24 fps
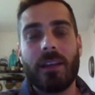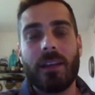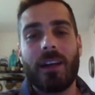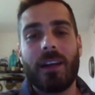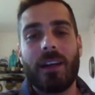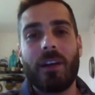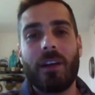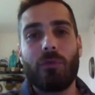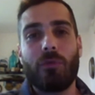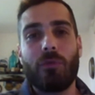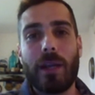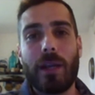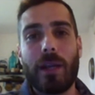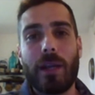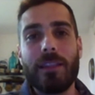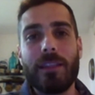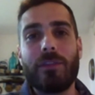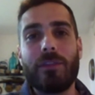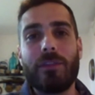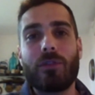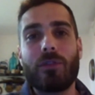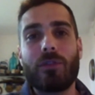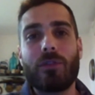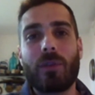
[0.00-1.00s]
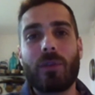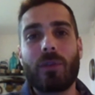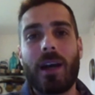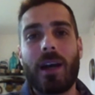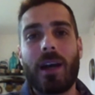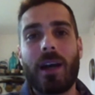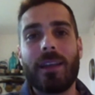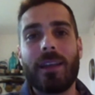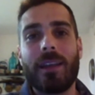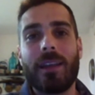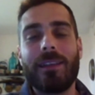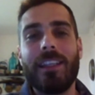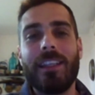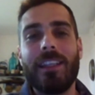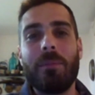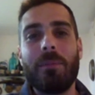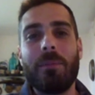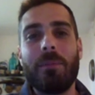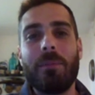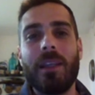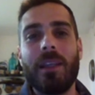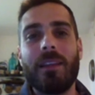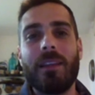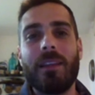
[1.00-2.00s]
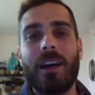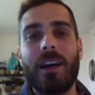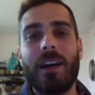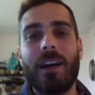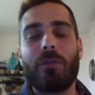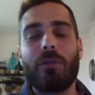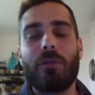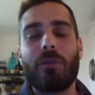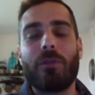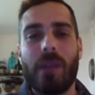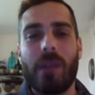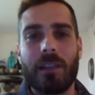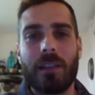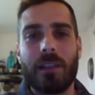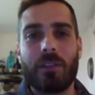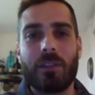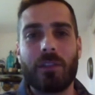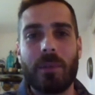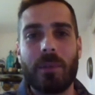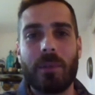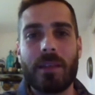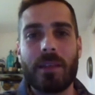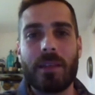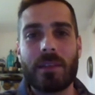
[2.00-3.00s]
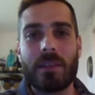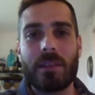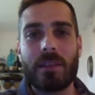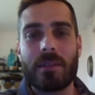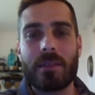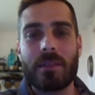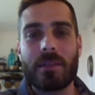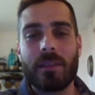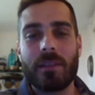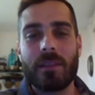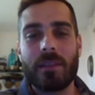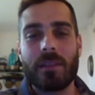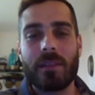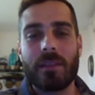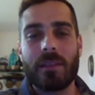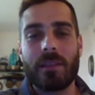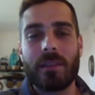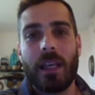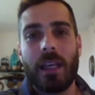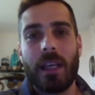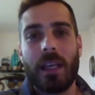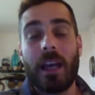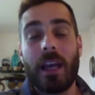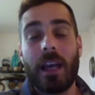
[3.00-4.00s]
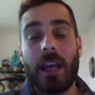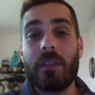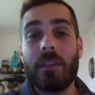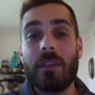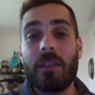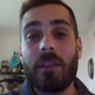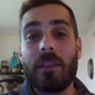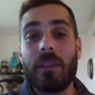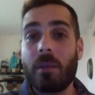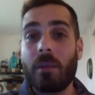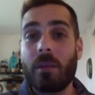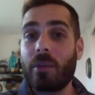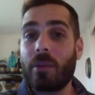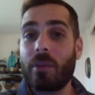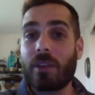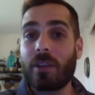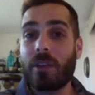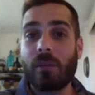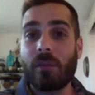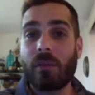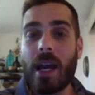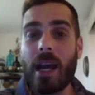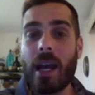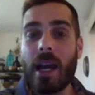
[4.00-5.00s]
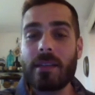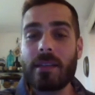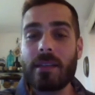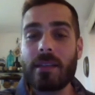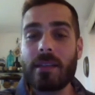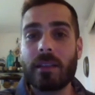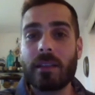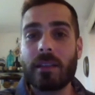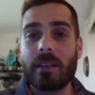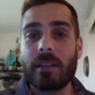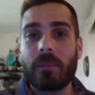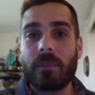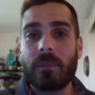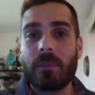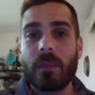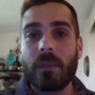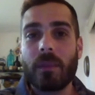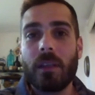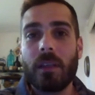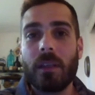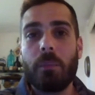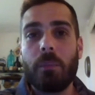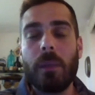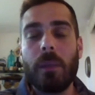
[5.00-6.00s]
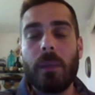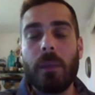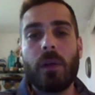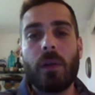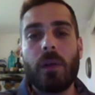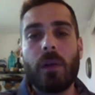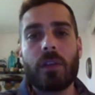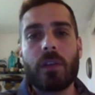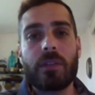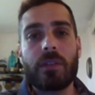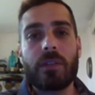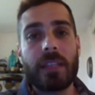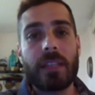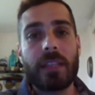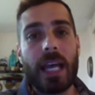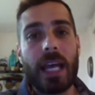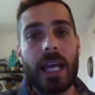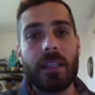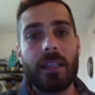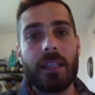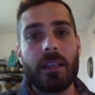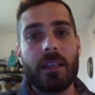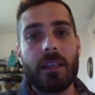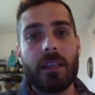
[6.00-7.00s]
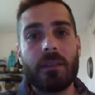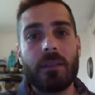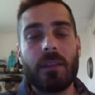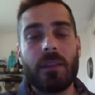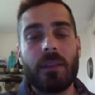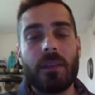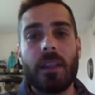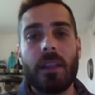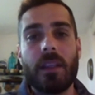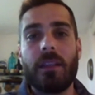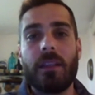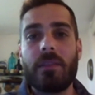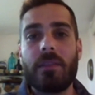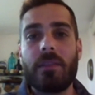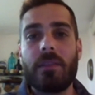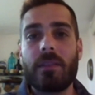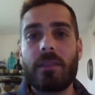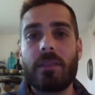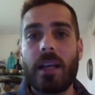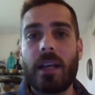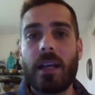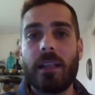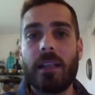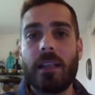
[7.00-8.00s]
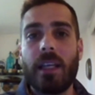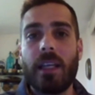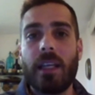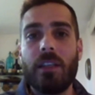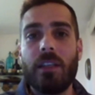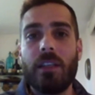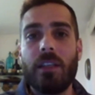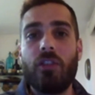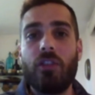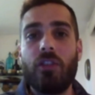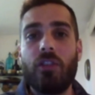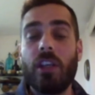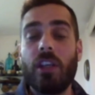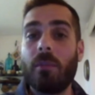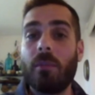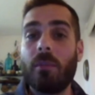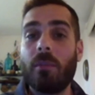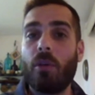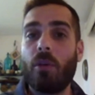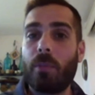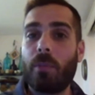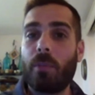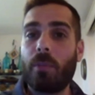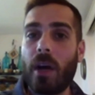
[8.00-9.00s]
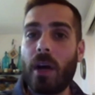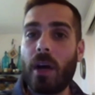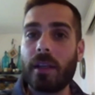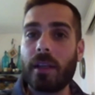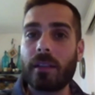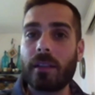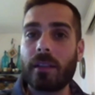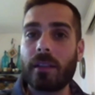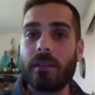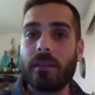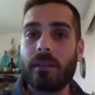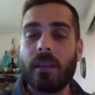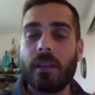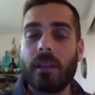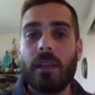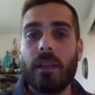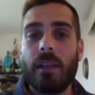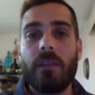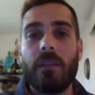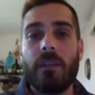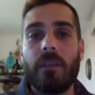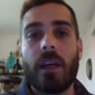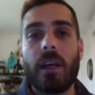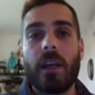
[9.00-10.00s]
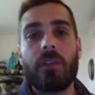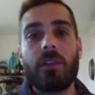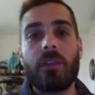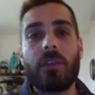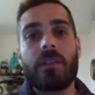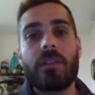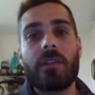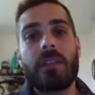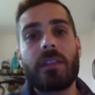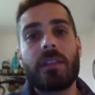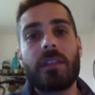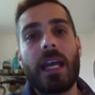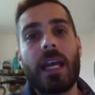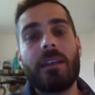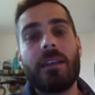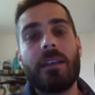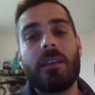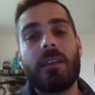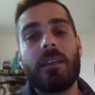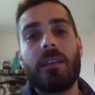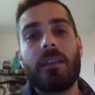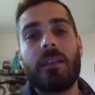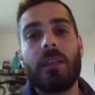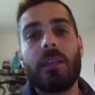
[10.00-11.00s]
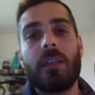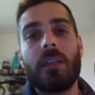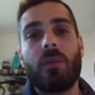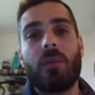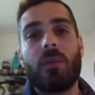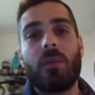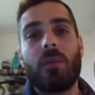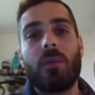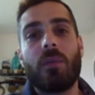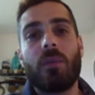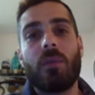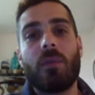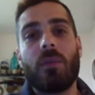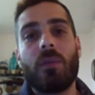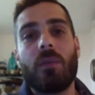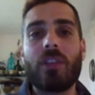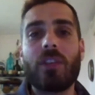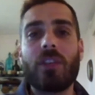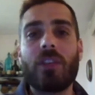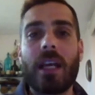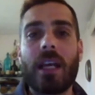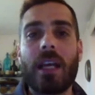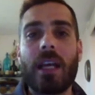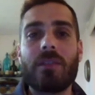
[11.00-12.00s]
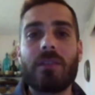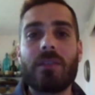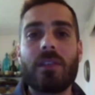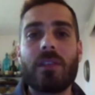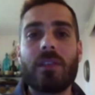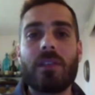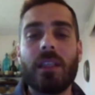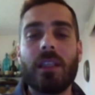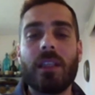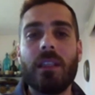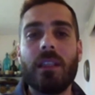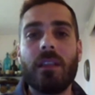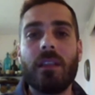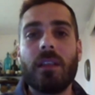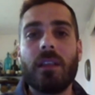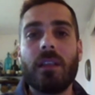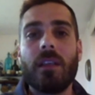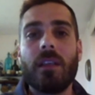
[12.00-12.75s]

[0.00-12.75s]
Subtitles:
are ready to try clean meat on a regular basis. And the numbers are rising. People understand that this is not a GMO product. They understand that they will have a chance to eat